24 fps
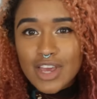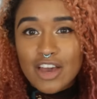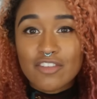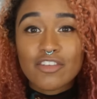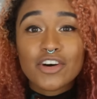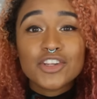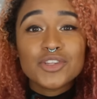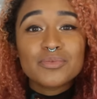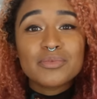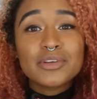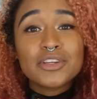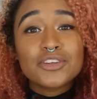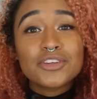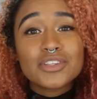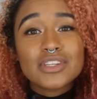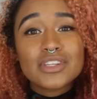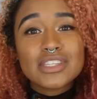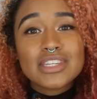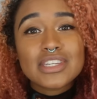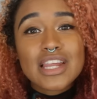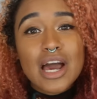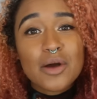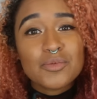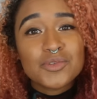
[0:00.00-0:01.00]
I've also been
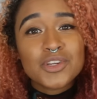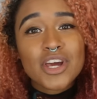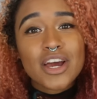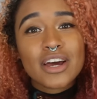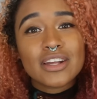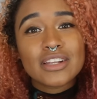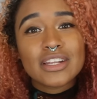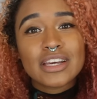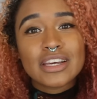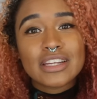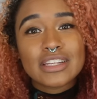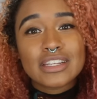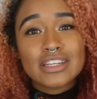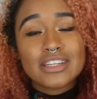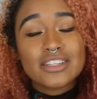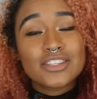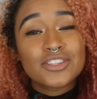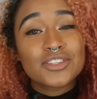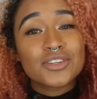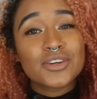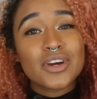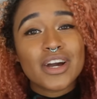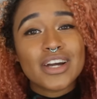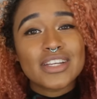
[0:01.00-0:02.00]
using Snapchat lately,
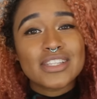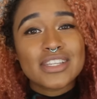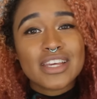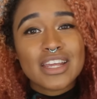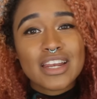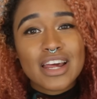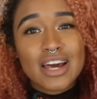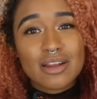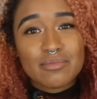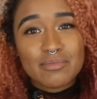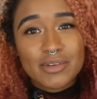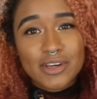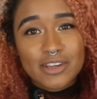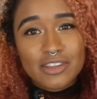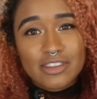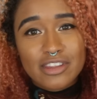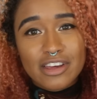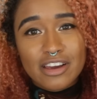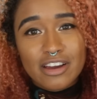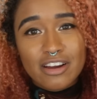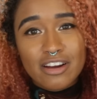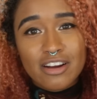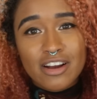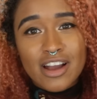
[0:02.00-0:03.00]
so you guys can add me on
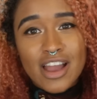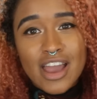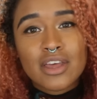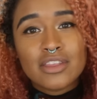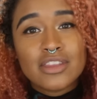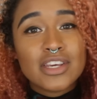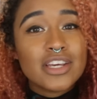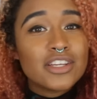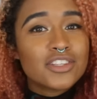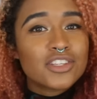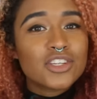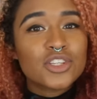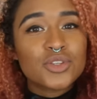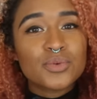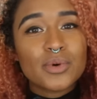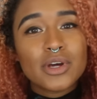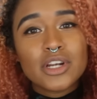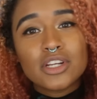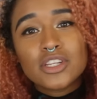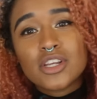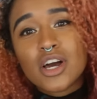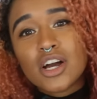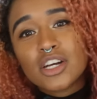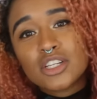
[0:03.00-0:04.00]
there, and the easiest way
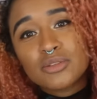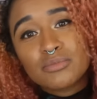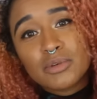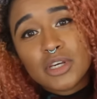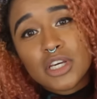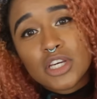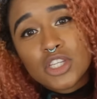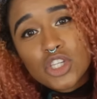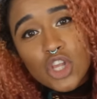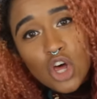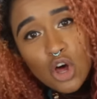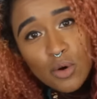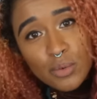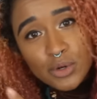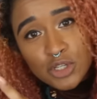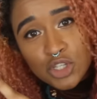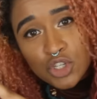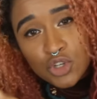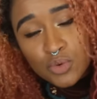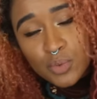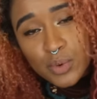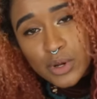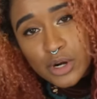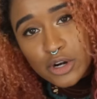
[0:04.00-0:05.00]
to talk to me is
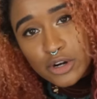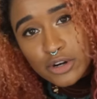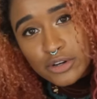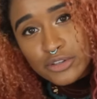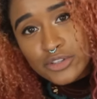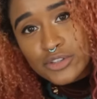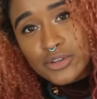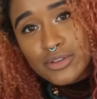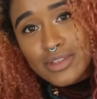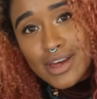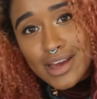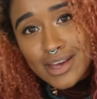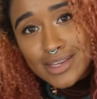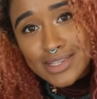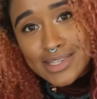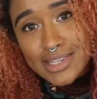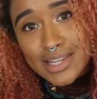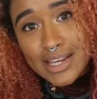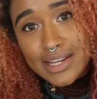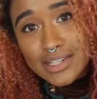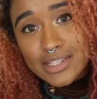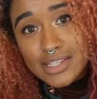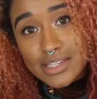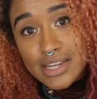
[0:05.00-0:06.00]
always Twitter, so that is
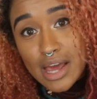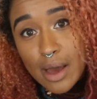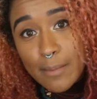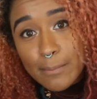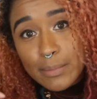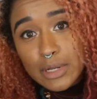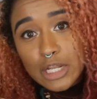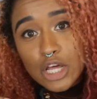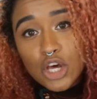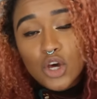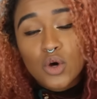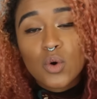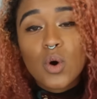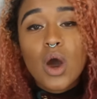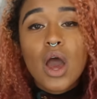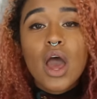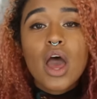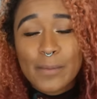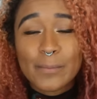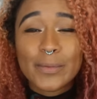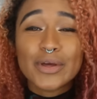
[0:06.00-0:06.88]
linked down below,